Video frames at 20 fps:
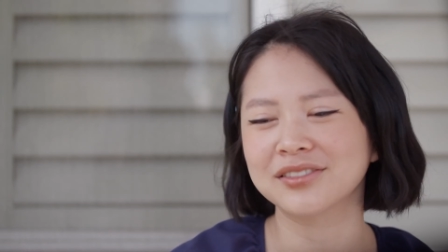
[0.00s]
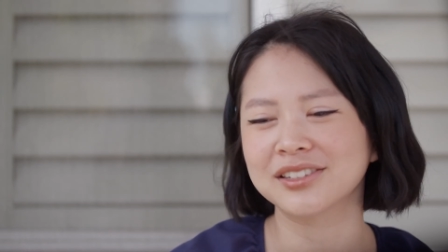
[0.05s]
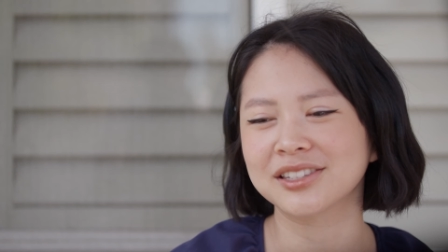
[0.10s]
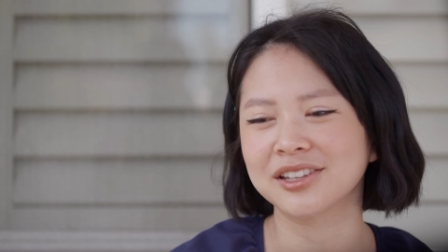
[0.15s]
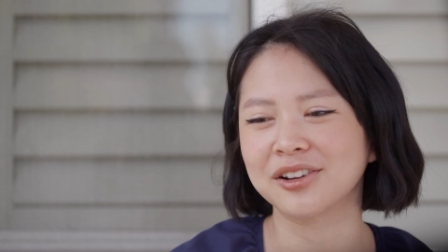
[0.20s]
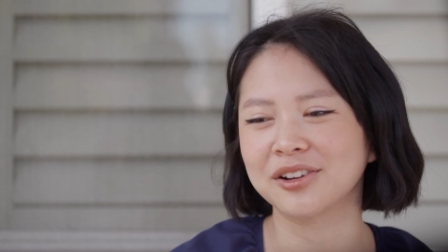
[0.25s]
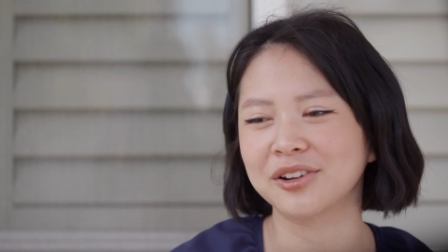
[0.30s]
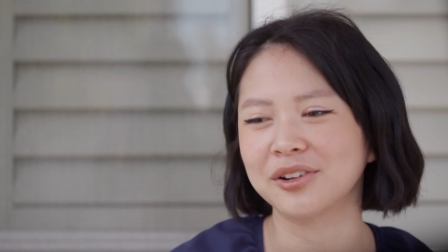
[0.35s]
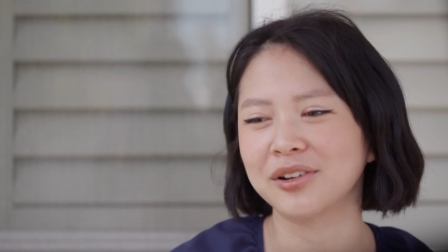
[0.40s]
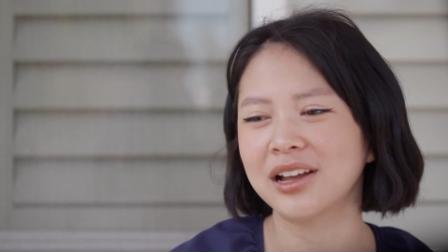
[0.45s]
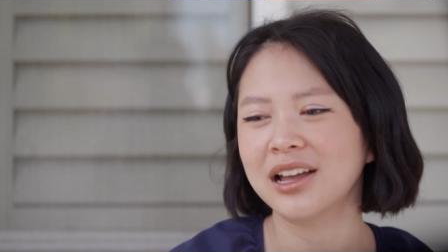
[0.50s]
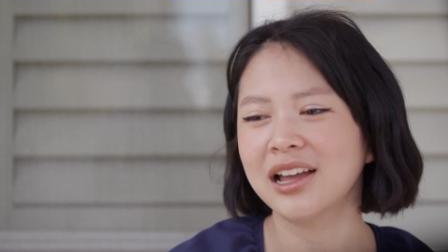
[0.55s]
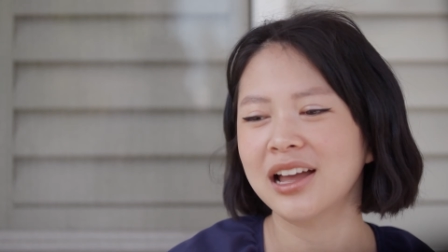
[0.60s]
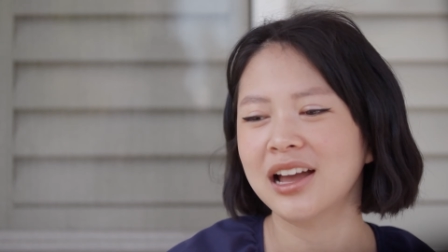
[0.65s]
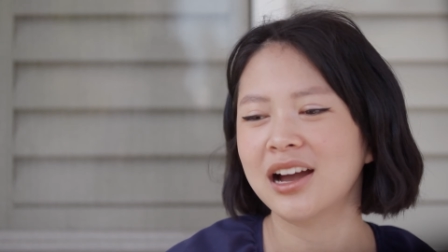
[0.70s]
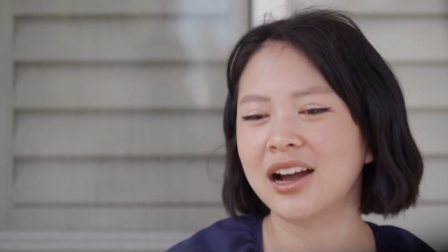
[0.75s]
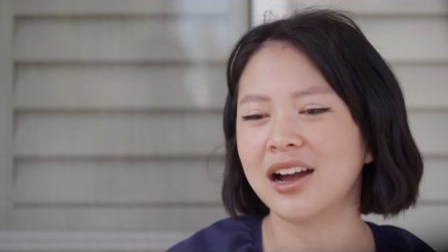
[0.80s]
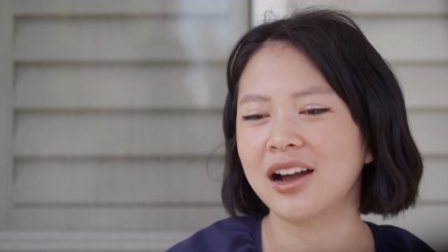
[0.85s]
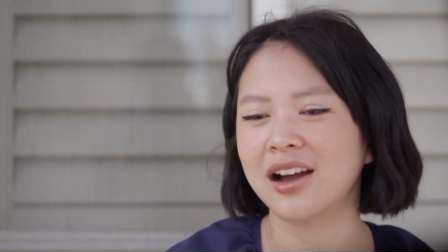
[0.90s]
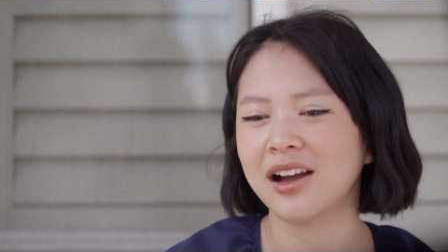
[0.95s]
So
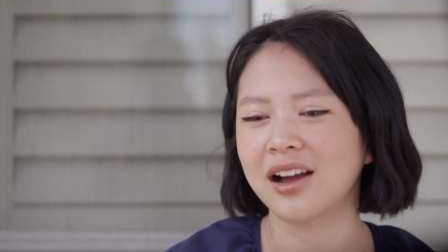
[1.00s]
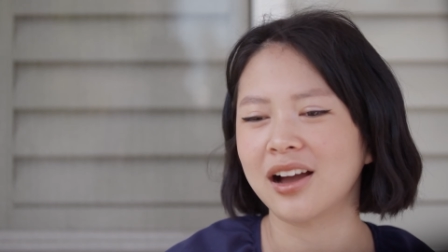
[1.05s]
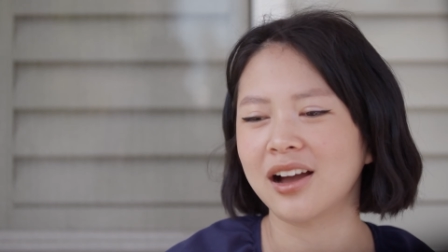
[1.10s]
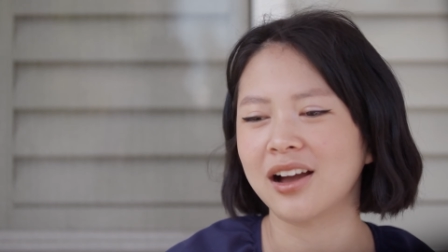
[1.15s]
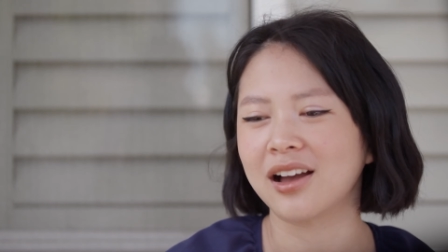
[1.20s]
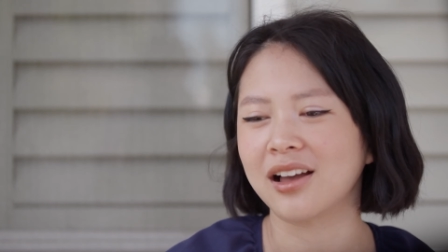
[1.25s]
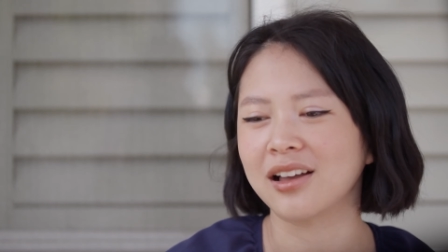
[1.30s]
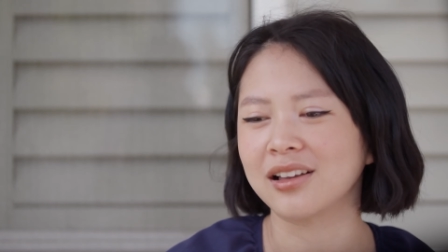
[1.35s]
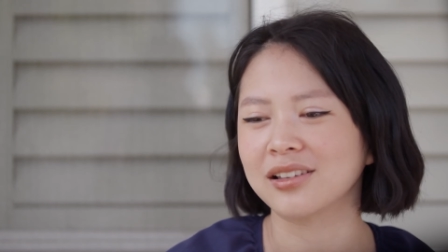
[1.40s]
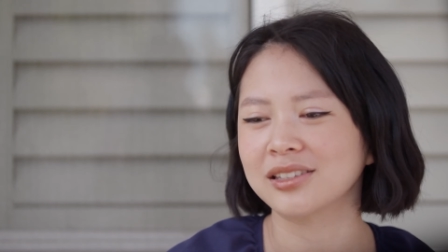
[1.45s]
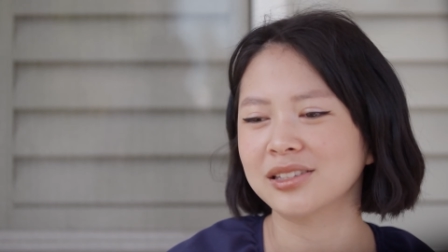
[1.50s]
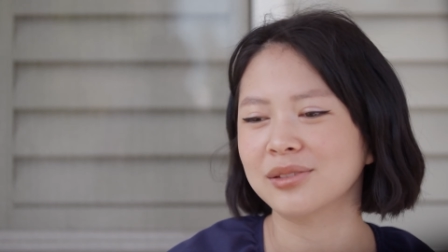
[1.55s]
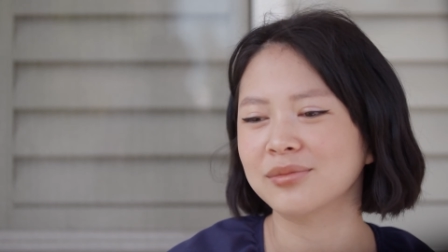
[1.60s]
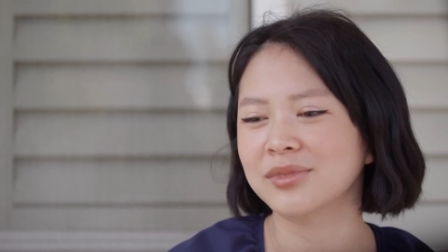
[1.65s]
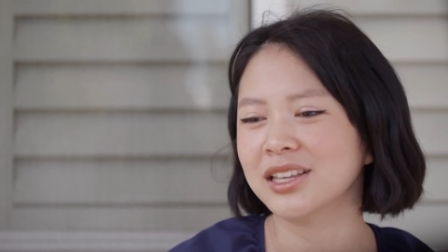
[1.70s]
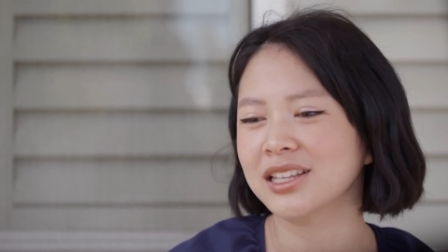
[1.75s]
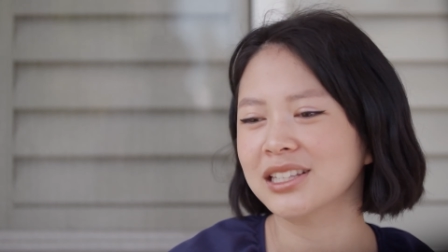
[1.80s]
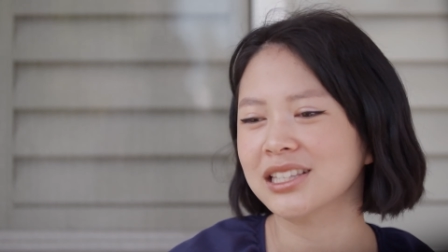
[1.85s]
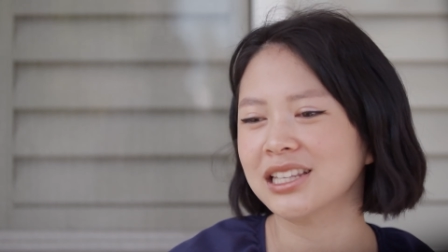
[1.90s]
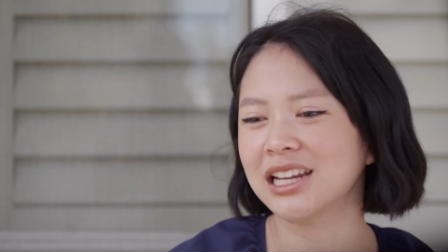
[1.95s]
some
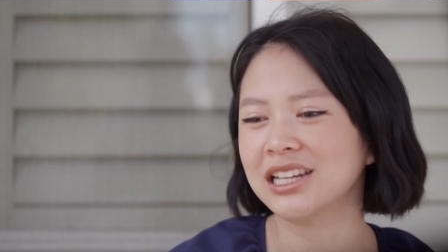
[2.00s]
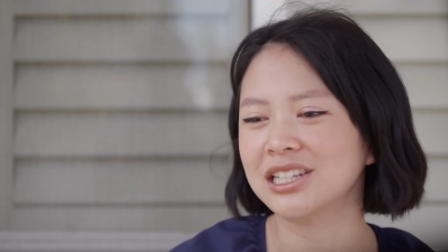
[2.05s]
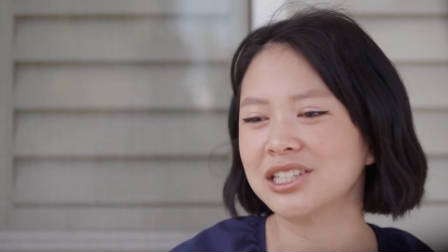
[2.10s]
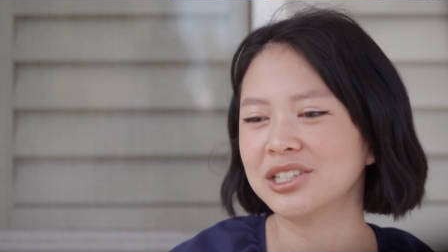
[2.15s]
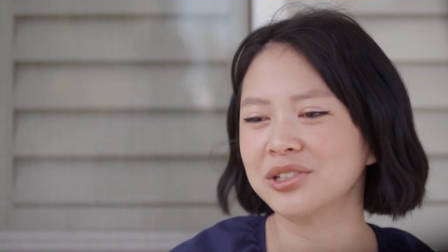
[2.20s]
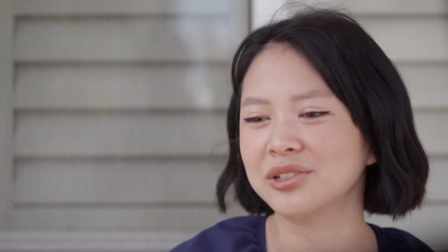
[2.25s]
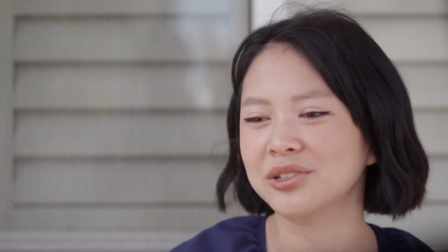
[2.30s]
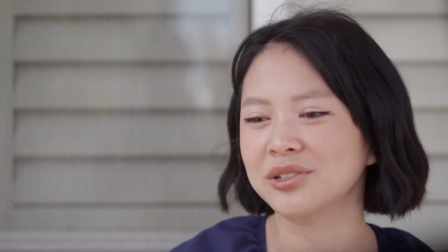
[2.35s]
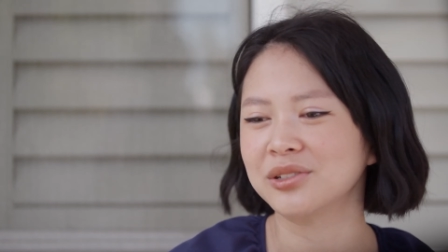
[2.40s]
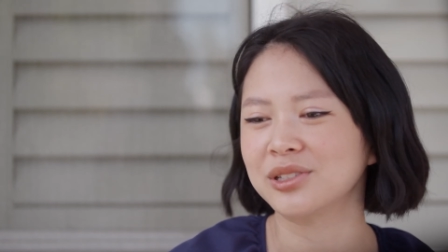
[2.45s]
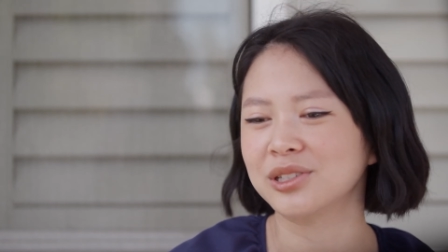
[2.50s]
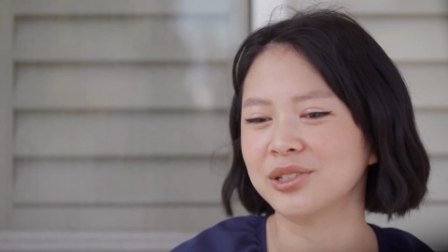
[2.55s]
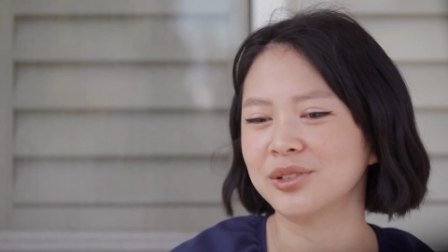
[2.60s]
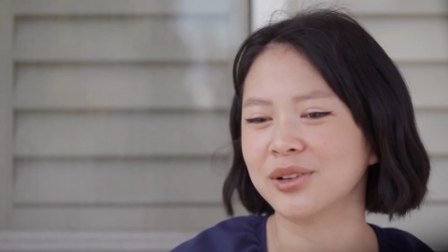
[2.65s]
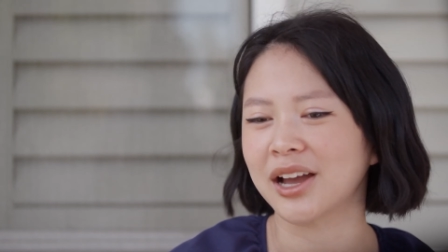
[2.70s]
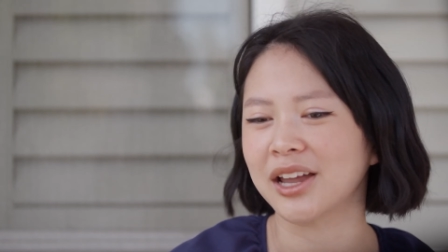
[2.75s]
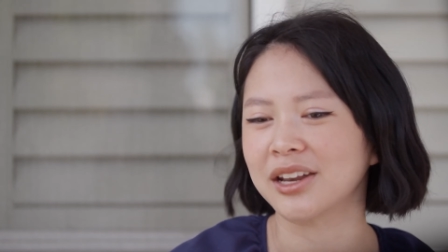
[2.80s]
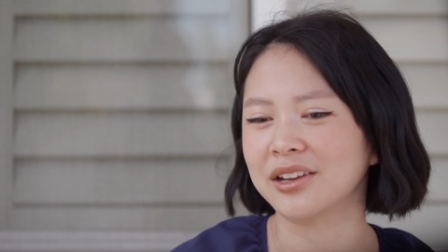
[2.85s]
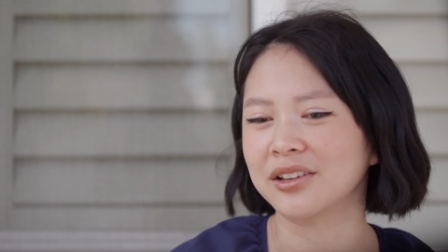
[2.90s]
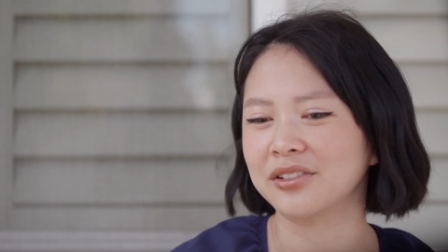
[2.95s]
things that I do to
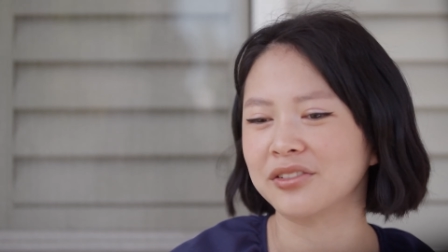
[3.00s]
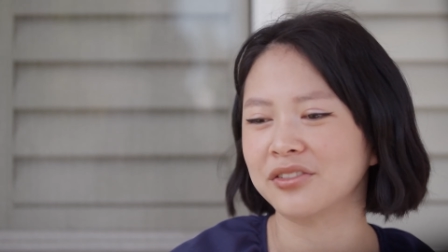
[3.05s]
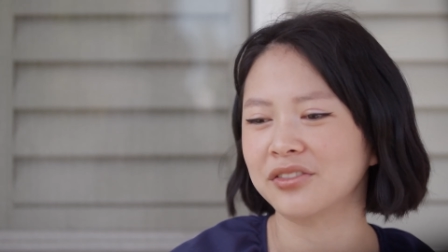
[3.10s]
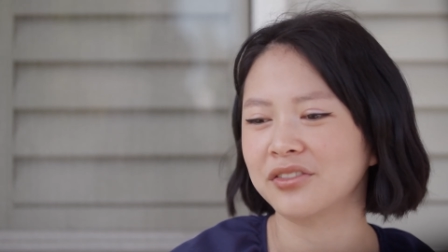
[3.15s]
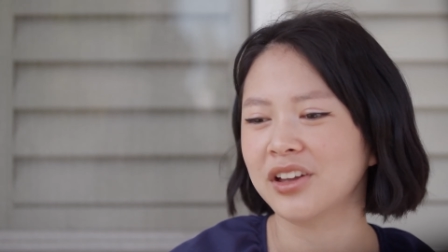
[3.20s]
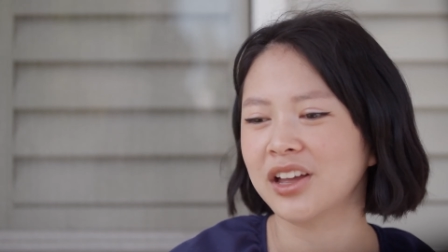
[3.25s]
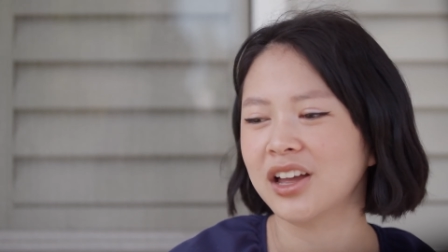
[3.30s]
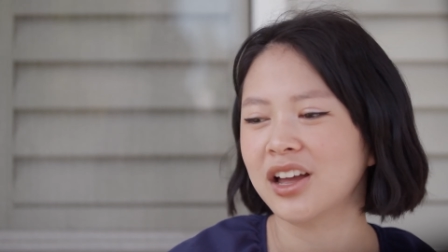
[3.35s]
kind of